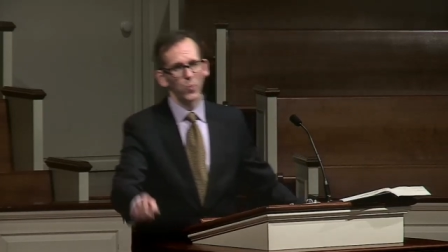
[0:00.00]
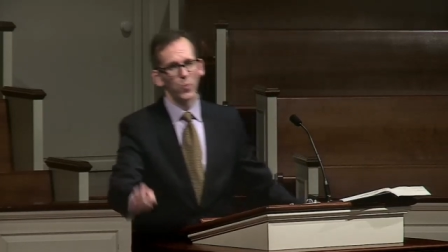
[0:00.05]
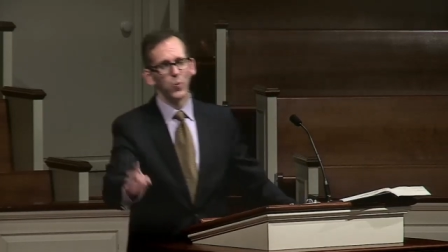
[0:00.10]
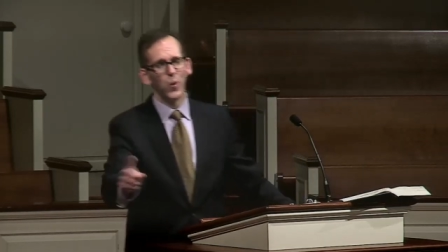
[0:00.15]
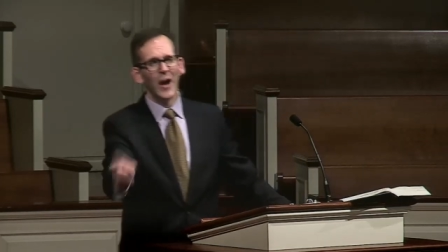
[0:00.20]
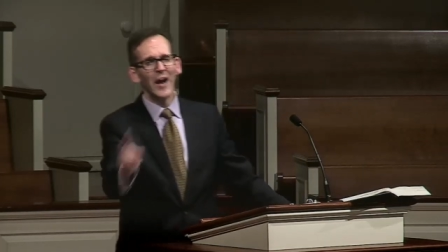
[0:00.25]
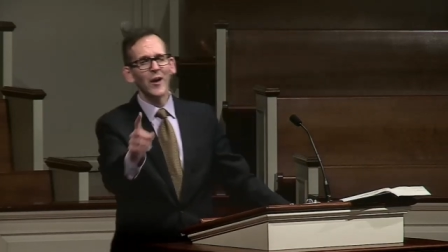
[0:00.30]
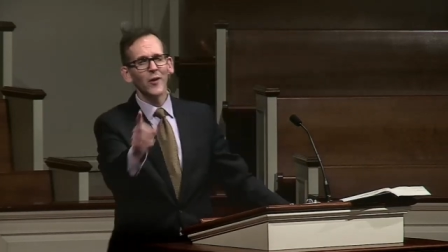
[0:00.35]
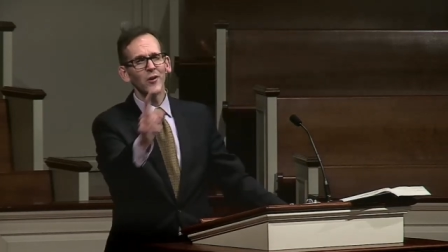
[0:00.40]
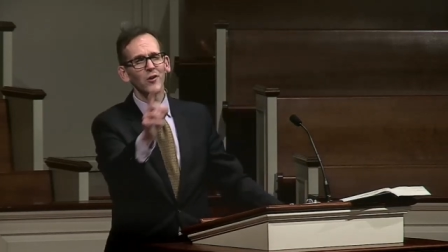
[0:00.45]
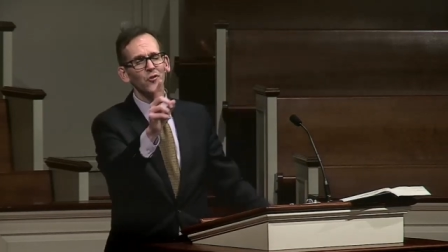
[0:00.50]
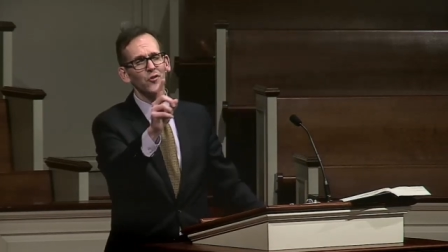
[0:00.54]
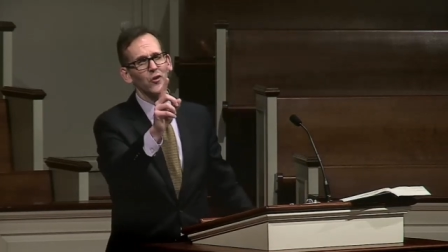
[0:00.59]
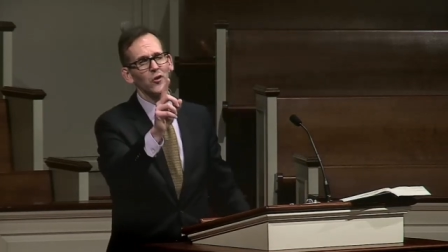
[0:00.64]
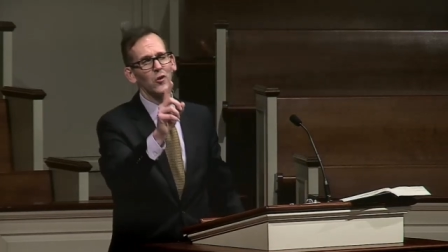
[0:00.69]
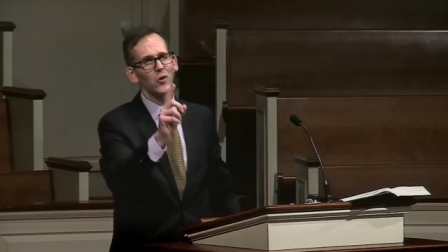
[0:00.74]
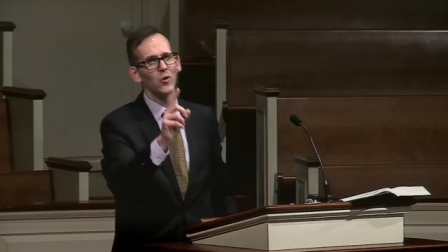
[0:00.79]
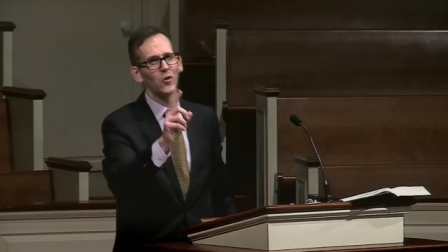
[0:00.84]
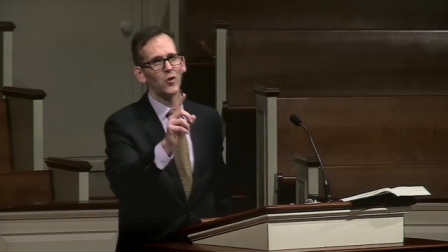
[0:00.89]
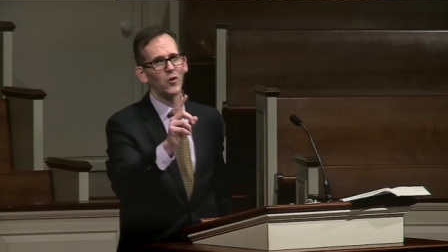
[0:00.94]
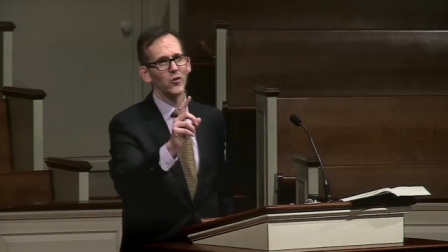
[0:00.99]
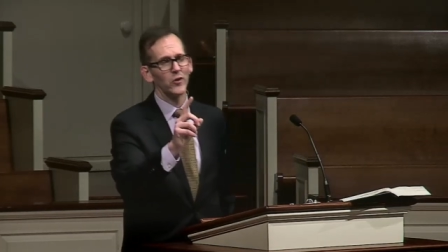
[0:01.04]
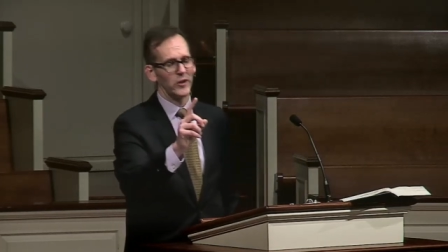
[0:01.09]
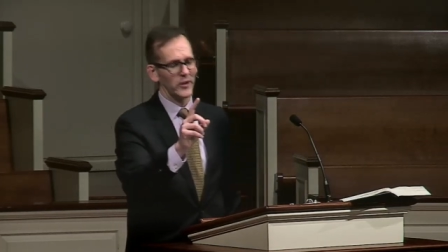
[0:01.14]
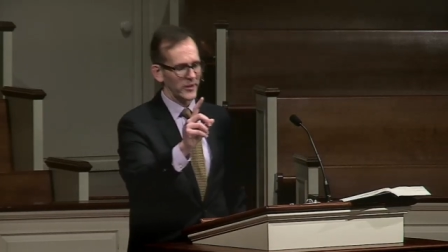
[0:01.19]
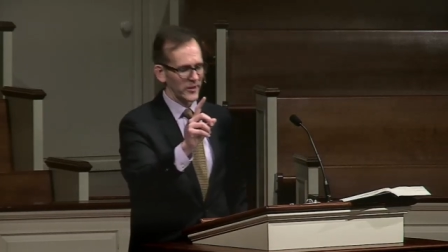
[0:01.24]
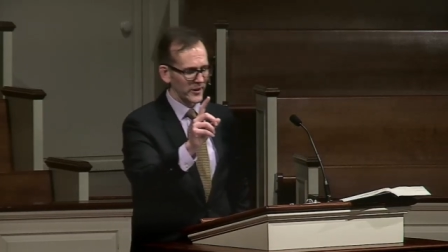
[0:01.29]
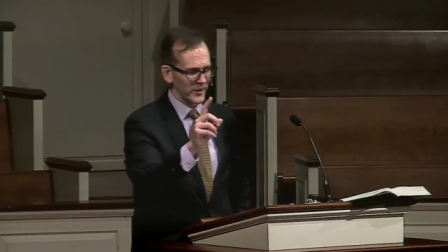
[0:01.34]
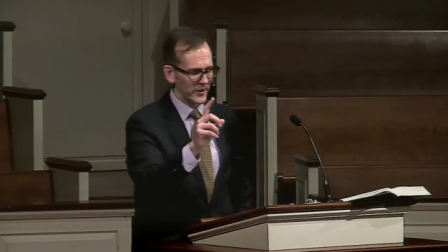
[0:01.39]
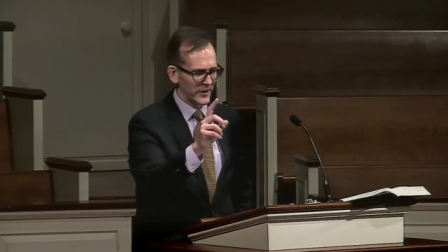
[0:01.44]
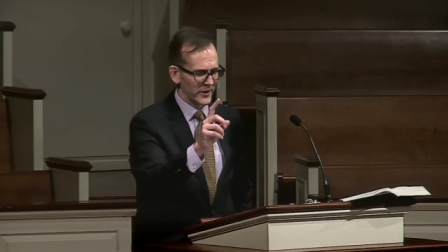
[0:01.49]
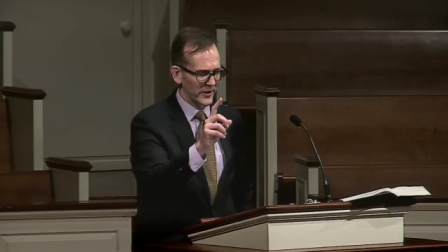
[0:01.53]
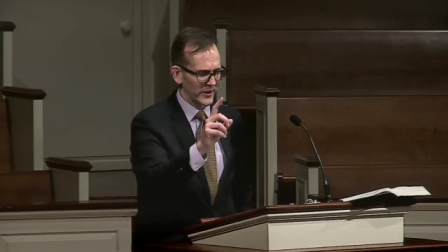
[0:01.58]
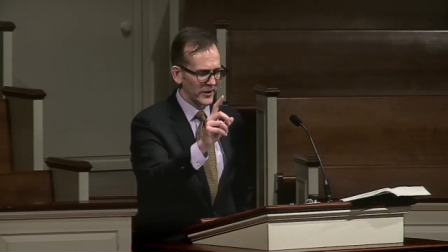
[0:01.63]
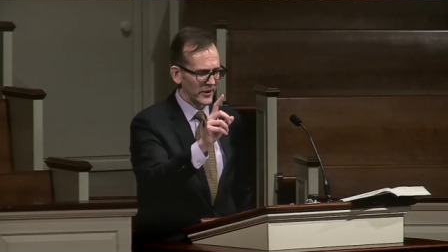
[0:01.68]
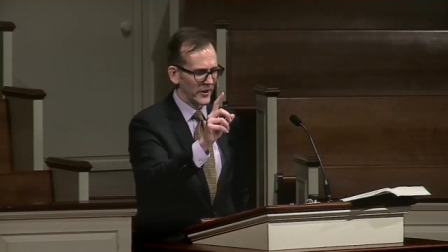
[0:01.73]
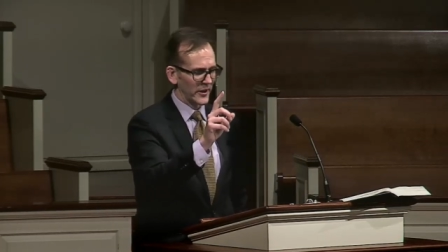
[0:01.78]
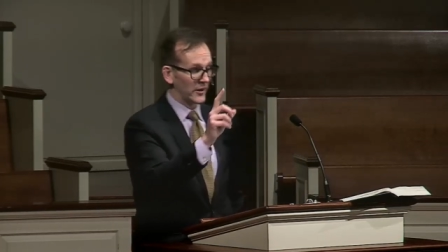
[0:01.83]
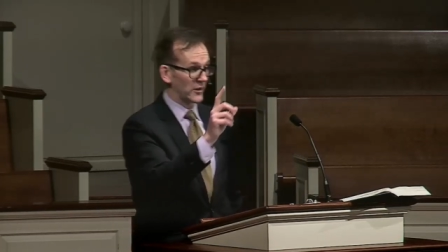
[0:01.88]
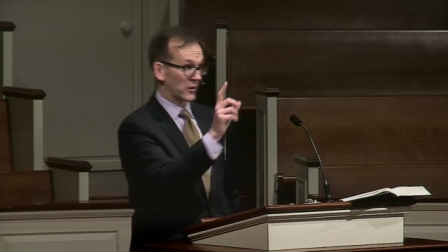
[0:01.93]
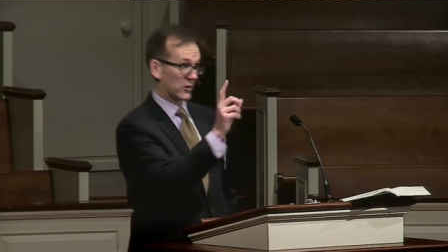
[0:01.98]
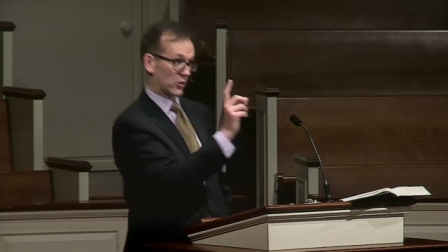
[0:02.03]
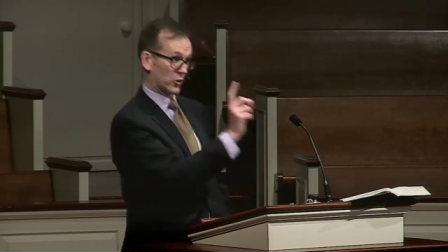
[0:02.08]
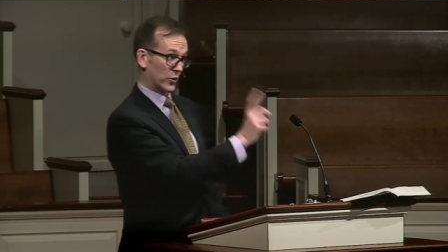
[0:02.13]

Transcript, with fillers: Where is the glory? In